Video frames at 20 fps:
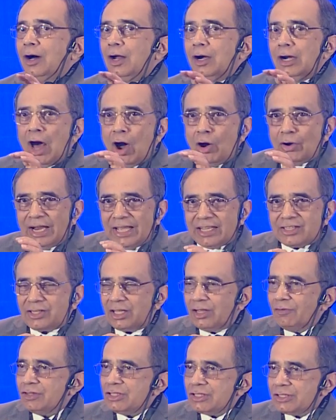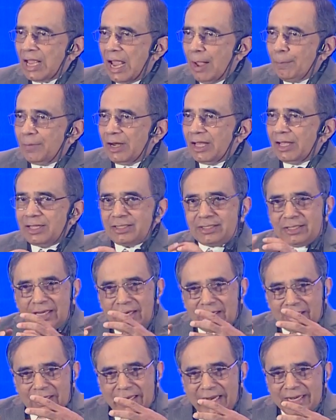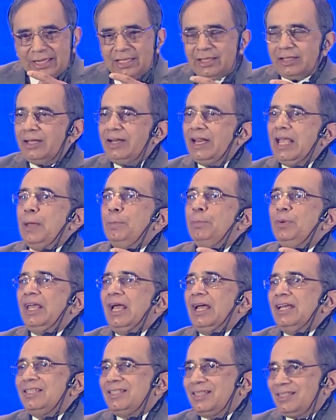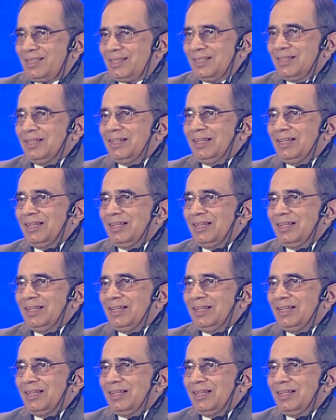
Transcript: Now next thing which is happening is they are getting their APIs